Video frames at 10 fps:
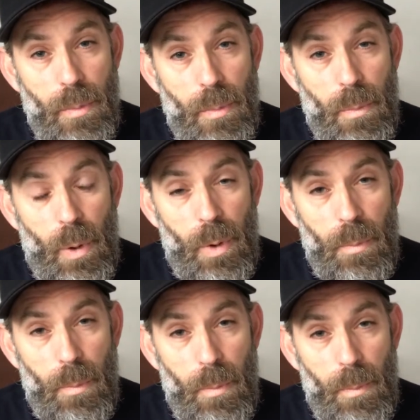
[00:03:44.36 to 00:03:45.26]

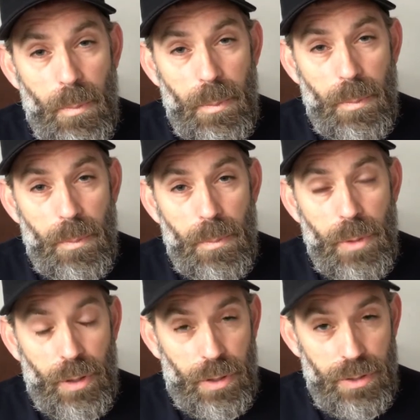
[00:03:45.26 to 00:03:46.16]
what
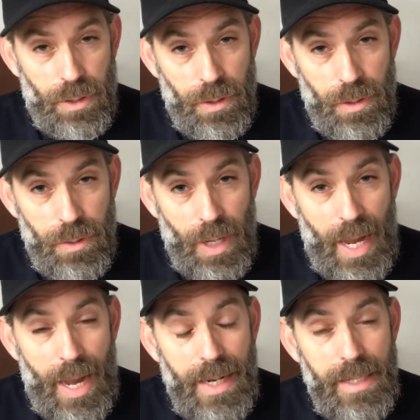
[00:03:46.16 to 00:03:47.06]
you can do
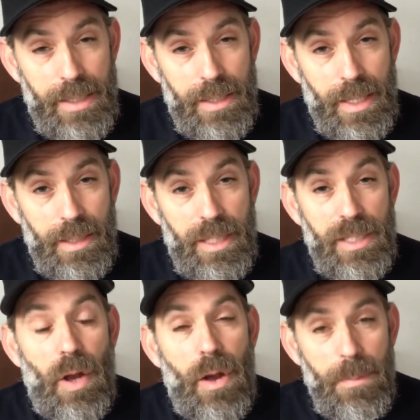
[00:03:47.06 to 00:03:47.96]
is
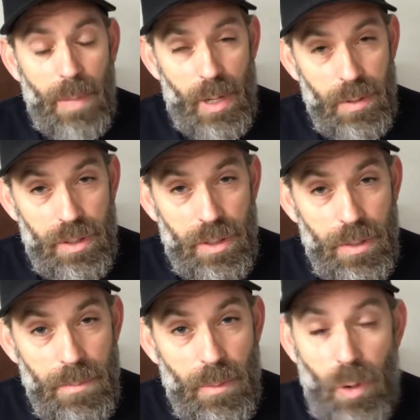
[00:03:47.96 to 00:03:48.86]
signpost
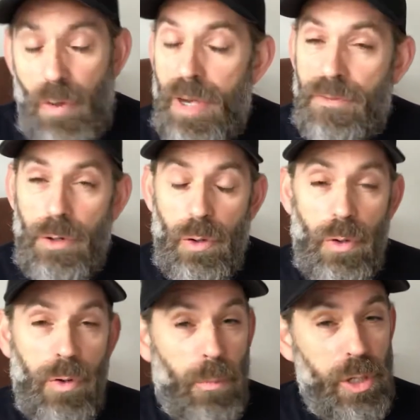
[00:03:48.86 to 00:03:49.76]
them, or if
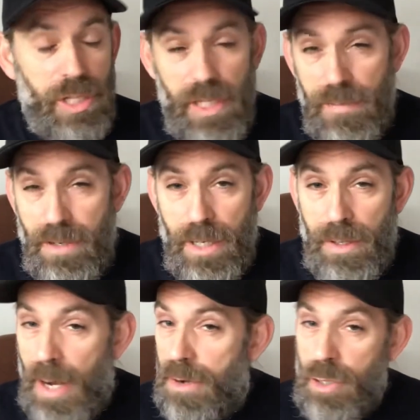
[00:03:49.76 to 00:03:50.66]
you're watching this video
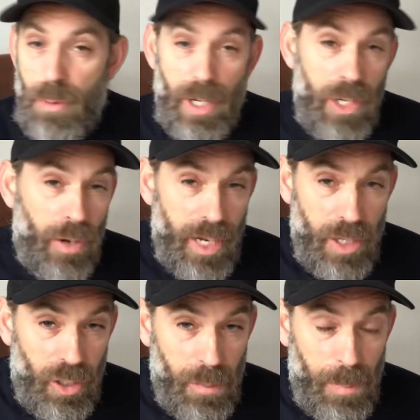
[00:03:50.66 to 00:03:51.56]
now and you are not in a
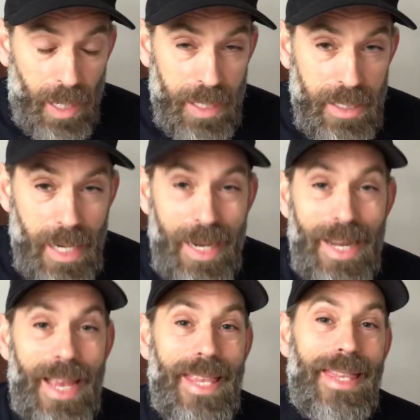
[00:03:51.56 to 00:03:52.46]
good place,
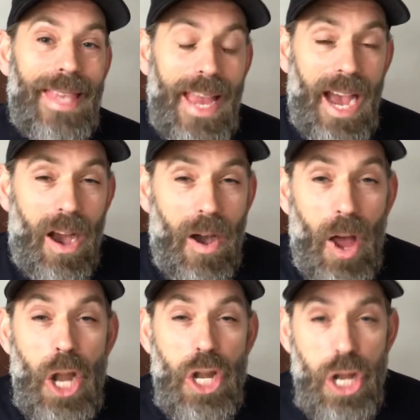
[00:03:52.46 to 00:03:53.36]
there are
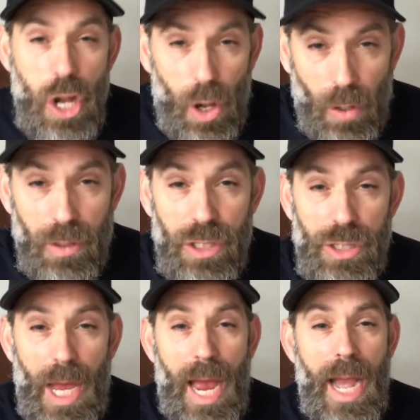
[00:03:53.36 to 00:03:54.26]

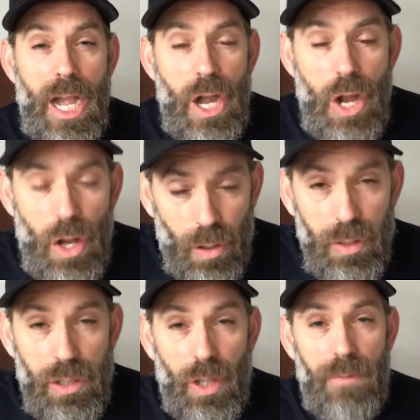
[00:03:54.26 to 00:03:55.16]
lots and
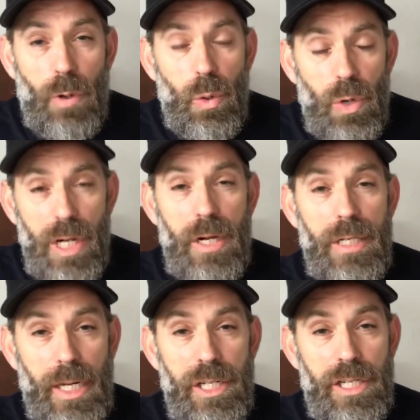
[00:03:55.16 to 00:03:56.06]
lots of
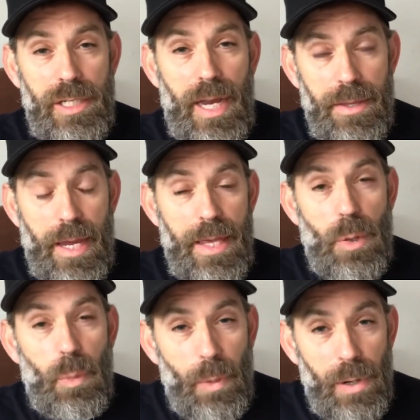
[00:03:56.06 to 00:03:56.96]
organisations out there
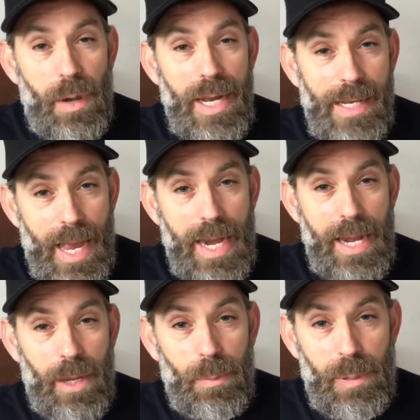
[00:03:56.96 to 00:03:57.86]
that will and can
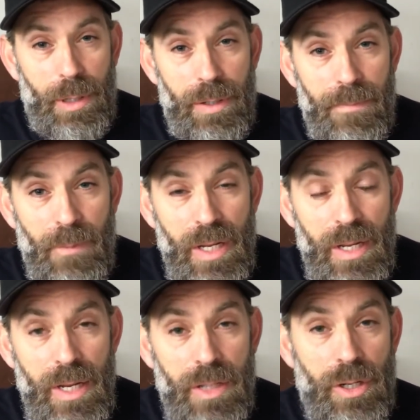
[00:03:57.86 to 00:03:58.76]
help you.
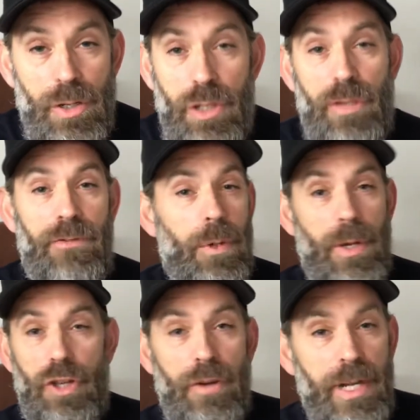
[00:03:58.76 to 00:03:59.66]
So just a few:
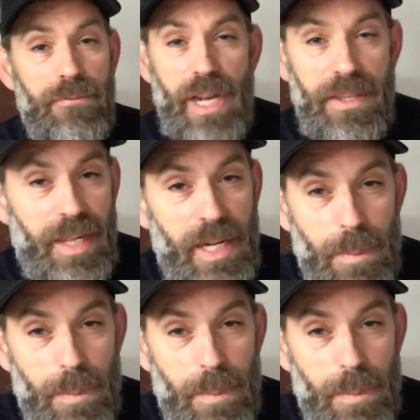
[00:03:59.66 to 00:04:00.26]
Rethink